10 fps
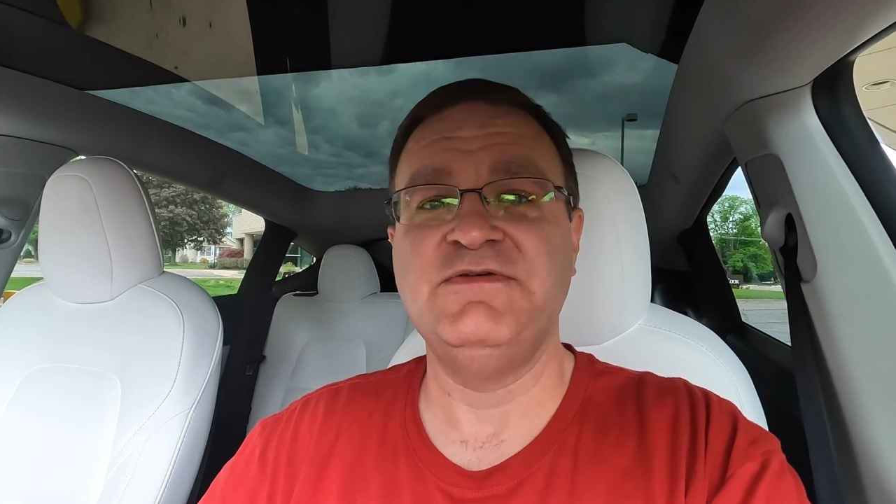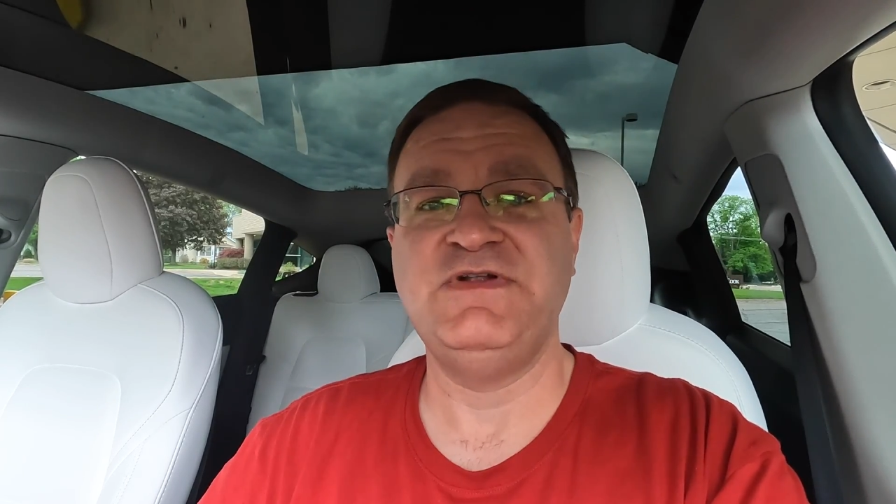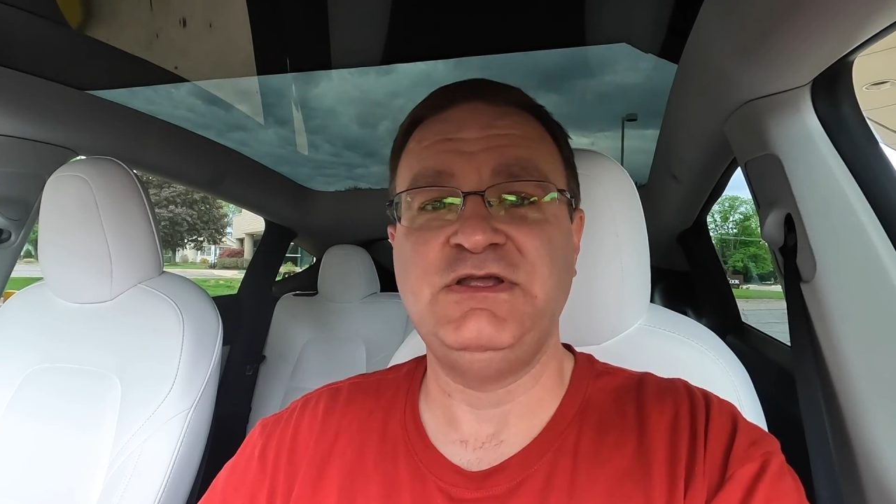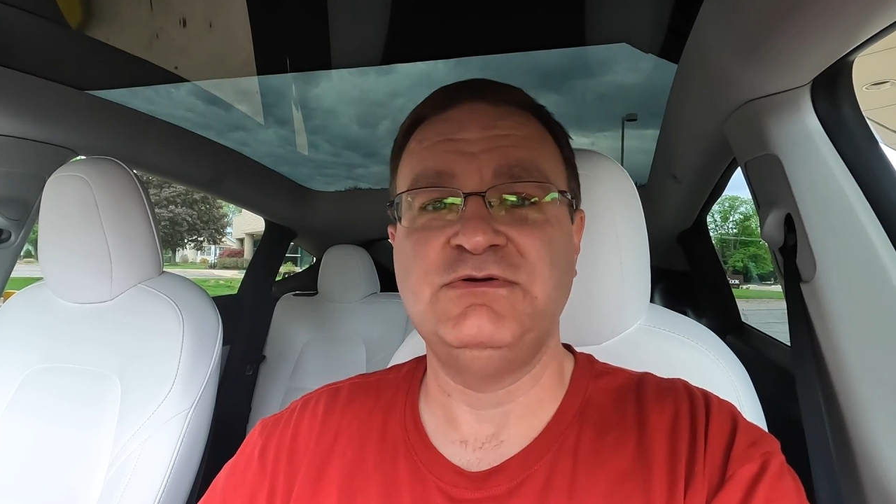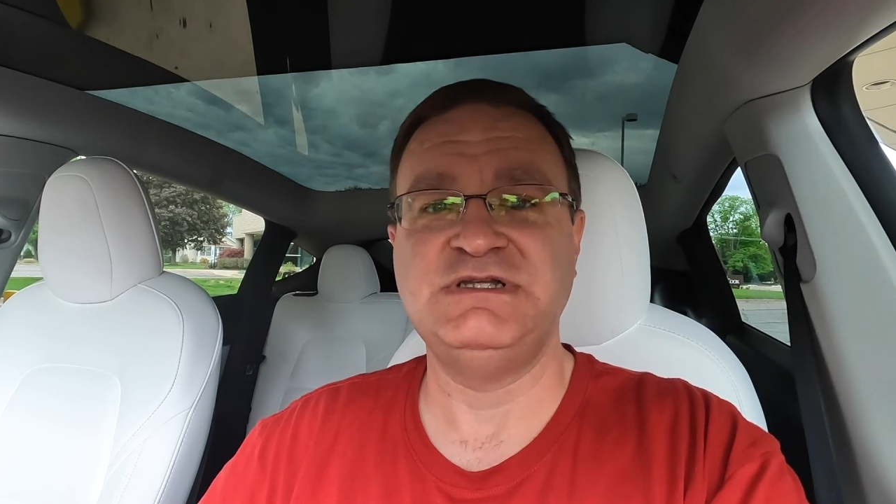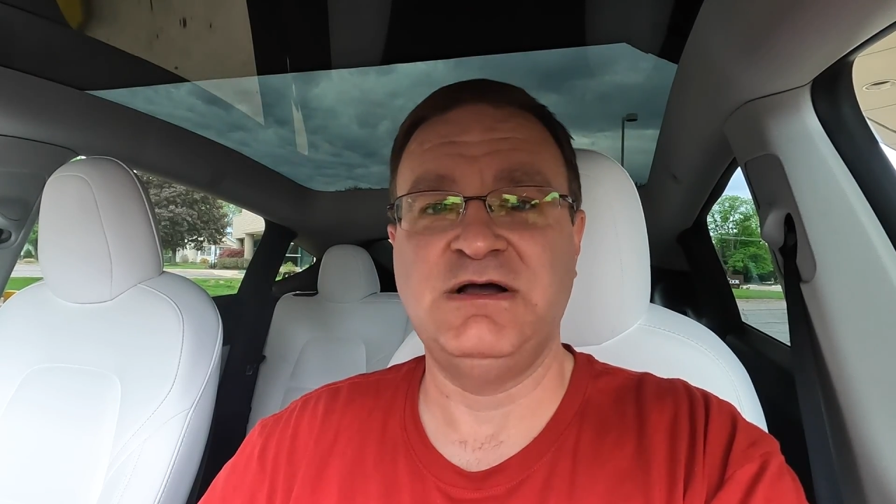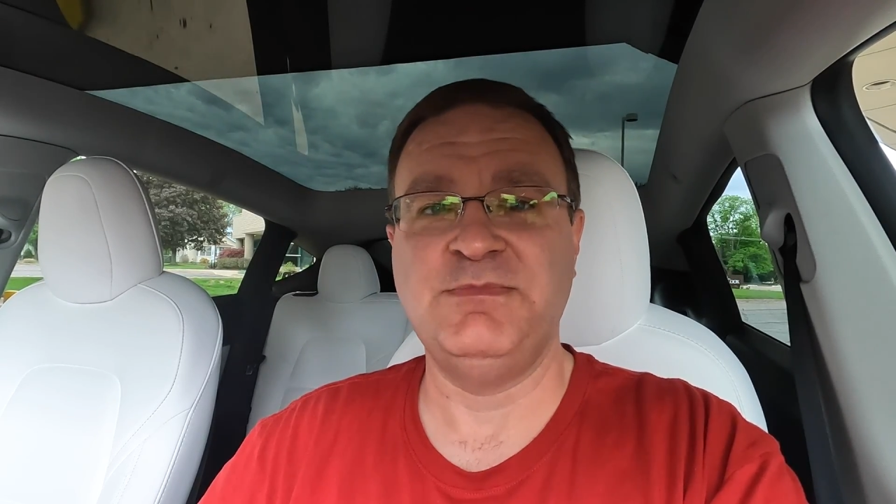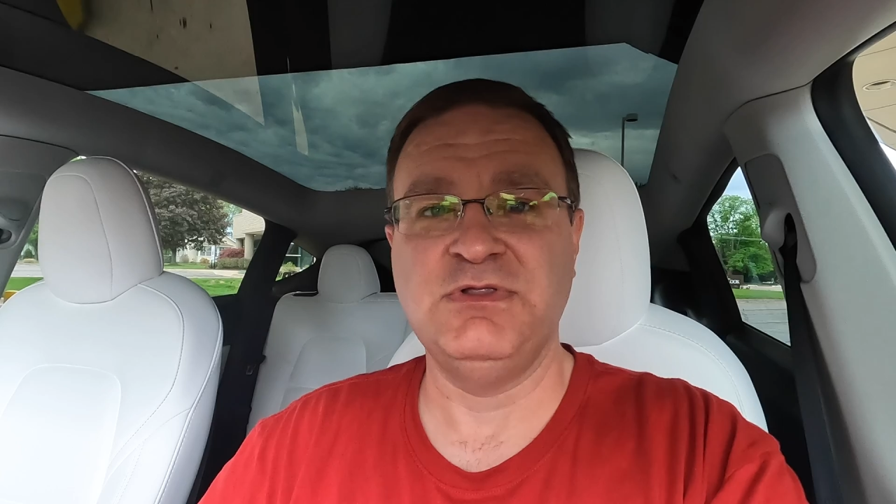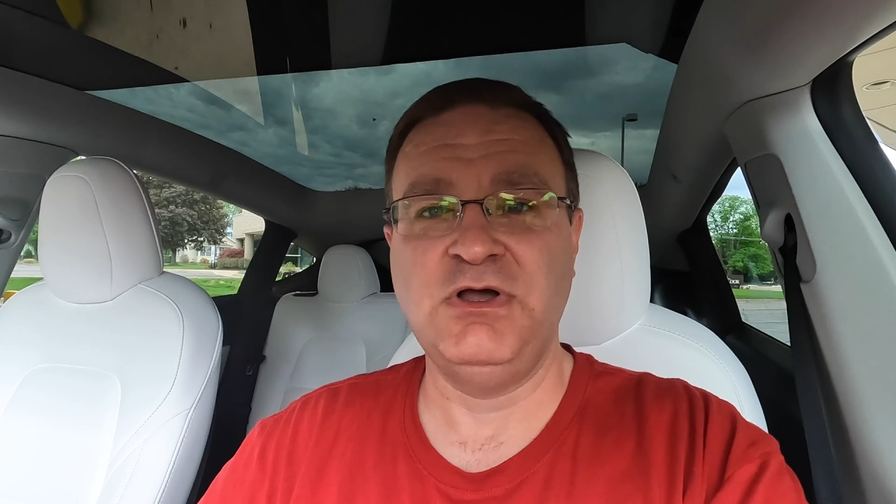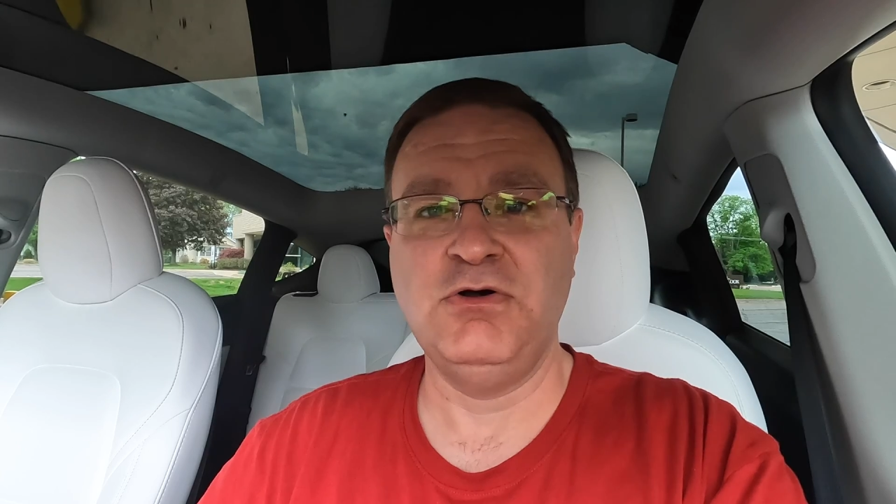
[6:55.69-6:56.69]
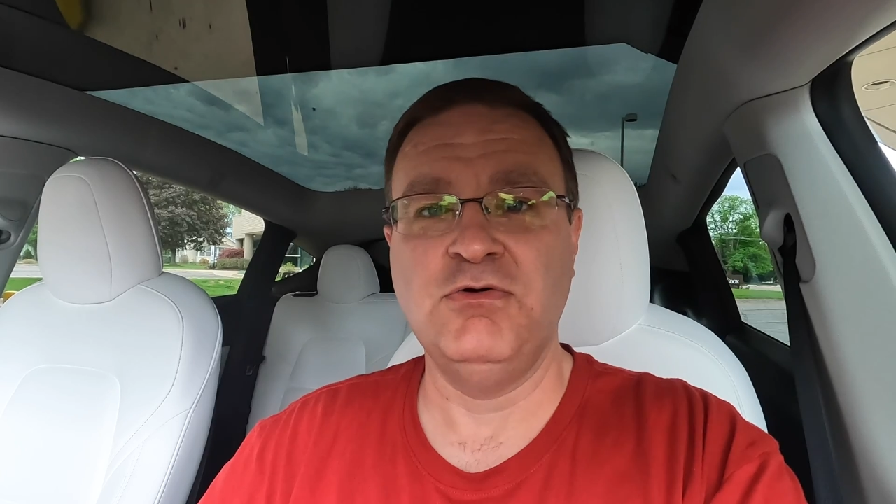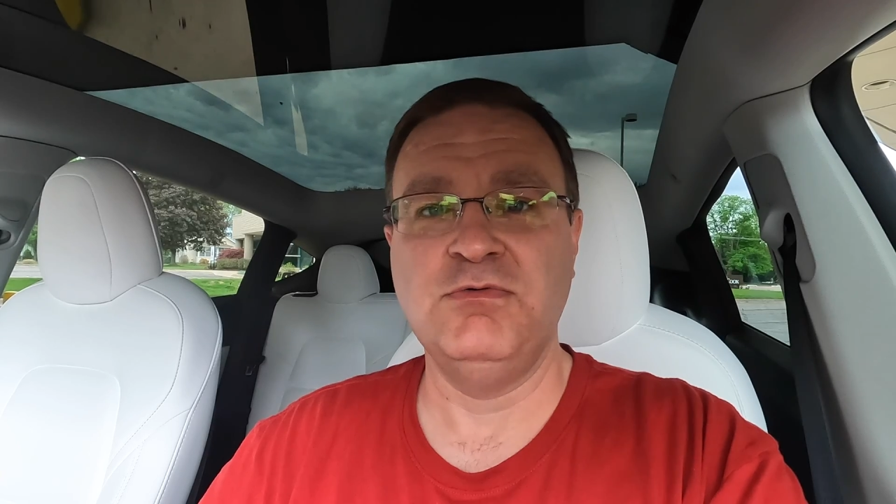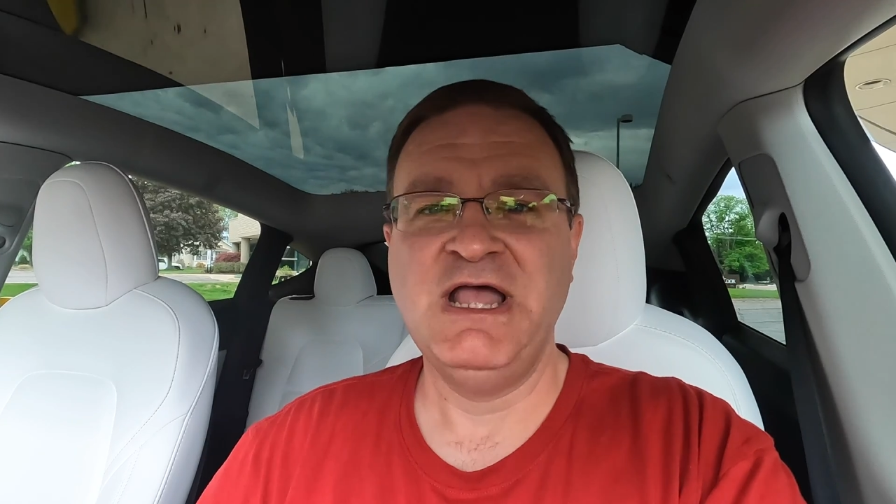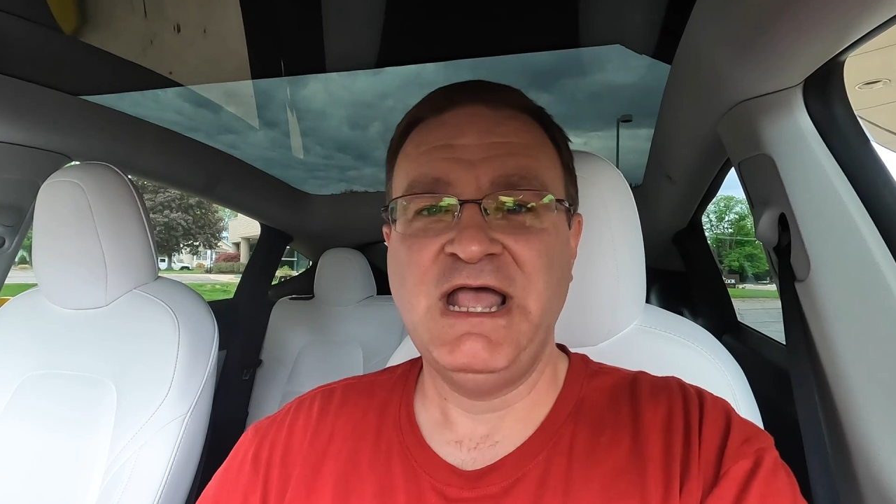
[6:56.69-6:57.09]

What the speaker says: video down below,